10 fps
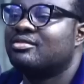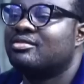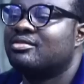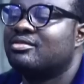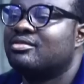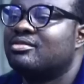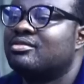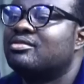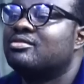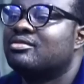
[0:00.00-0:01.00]

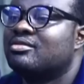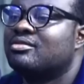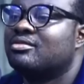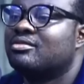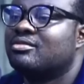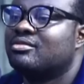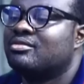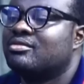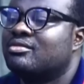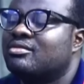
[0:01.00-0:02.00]

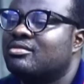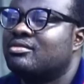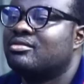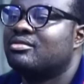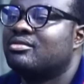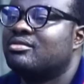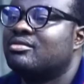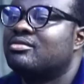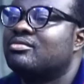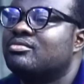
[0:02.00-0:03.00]

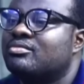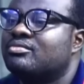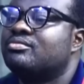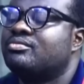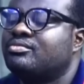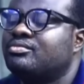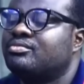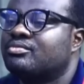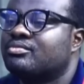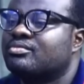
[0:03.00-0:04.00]

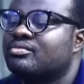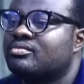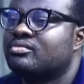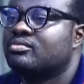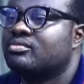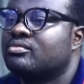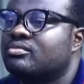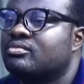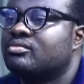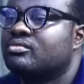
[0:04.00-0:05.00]

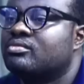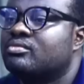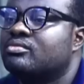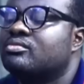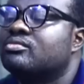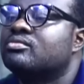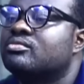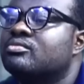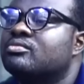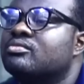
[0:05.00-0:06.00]

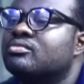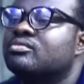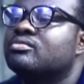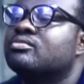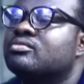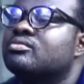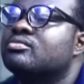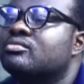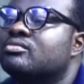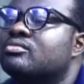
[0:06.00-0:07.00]

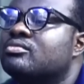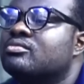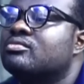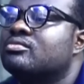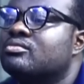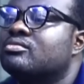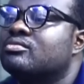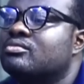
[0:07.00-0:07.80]
[no speech]